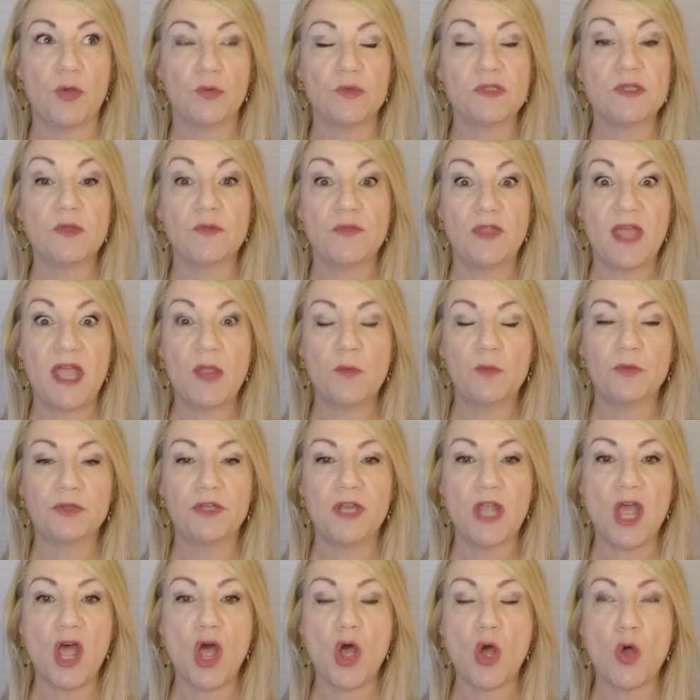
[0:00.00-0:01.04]
So they will
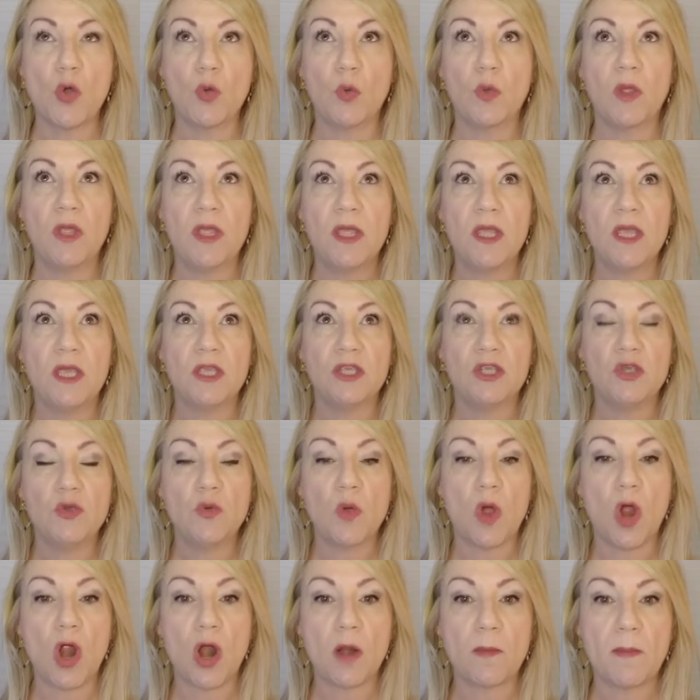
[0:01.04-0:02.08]
know you
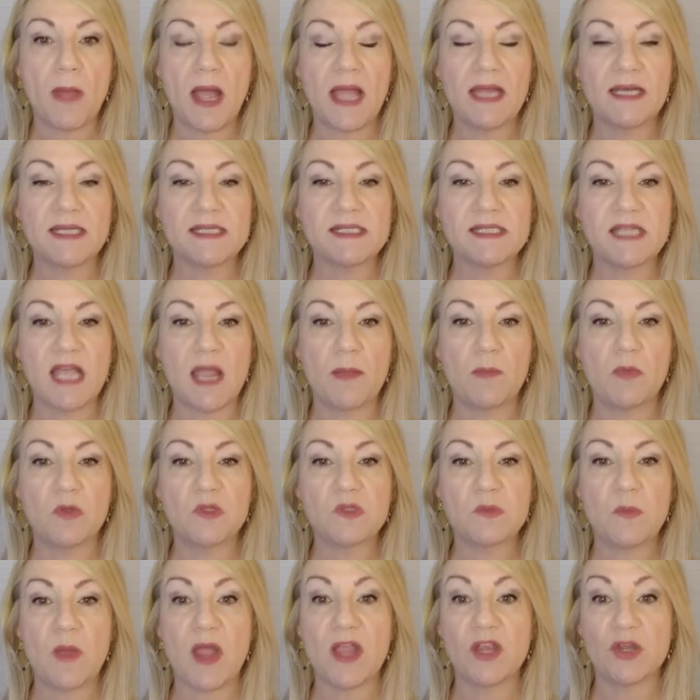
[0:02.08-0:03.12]
are my disciples
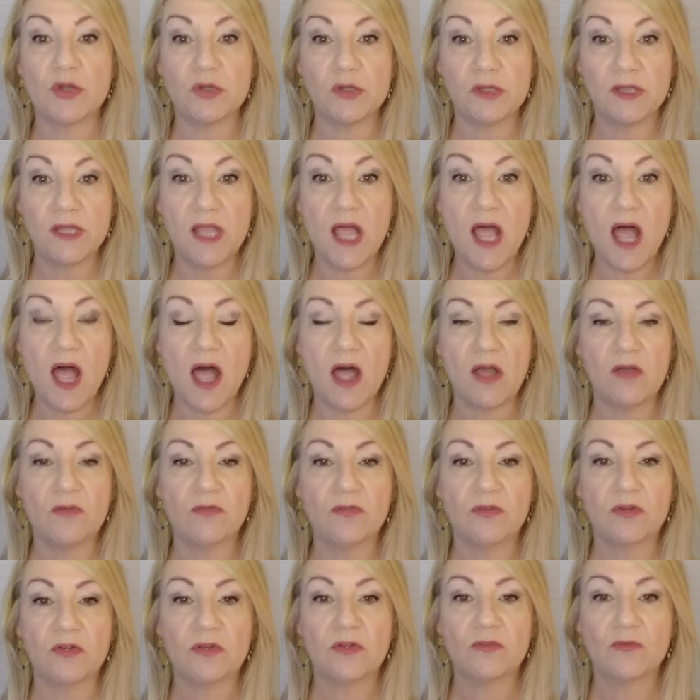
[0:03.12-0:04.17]
by your love
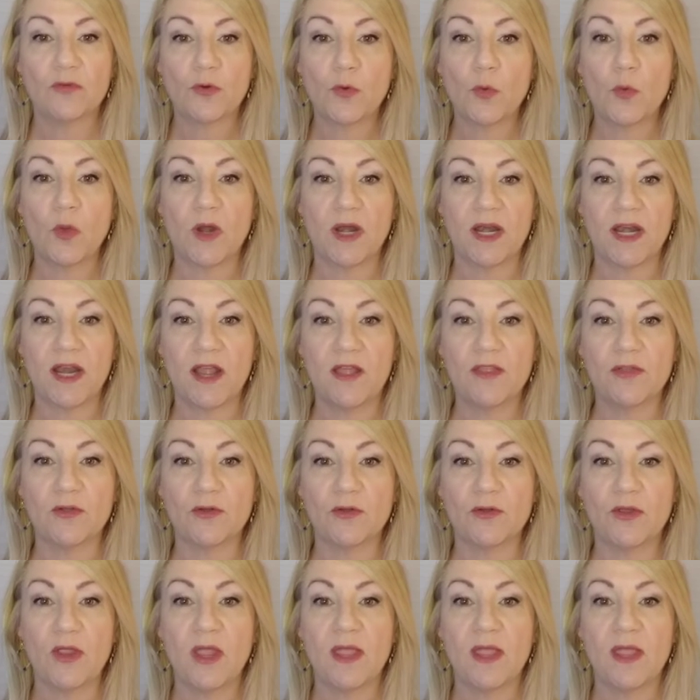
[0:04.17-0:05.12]
for one another.